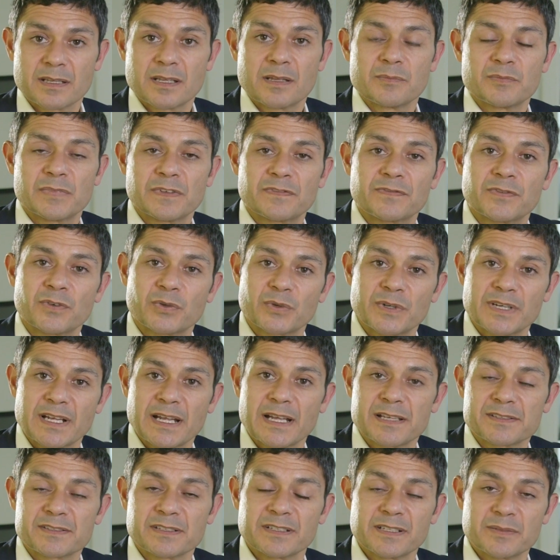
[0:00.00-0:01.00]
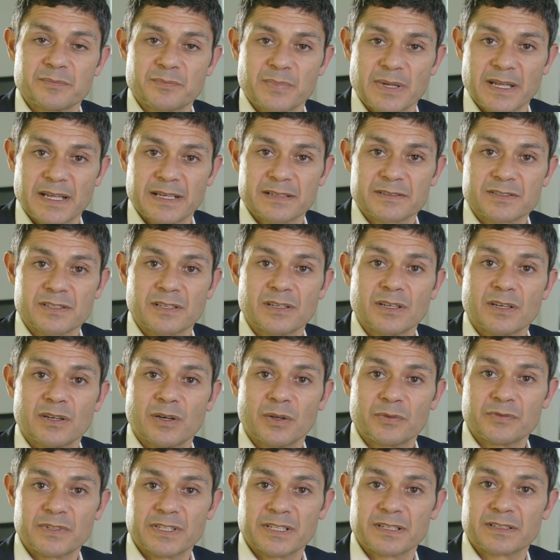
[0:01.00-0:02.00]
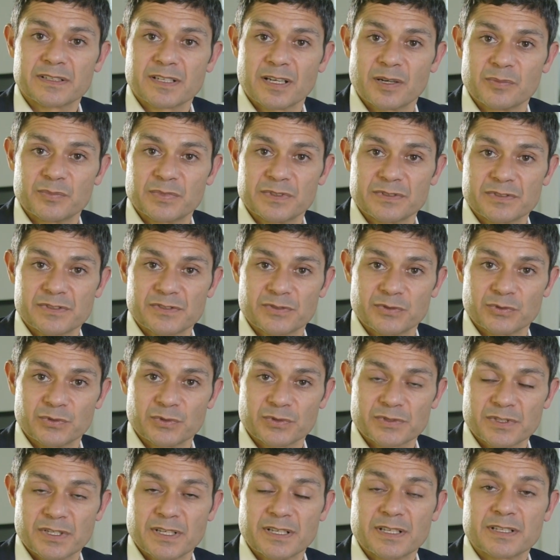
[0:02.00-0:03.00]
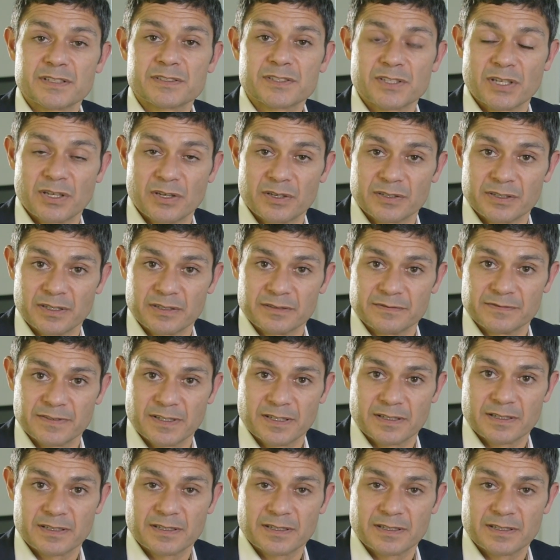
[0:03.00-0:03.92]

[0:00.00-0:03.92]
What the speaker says: before it has an impact on the incumbent store's turnover.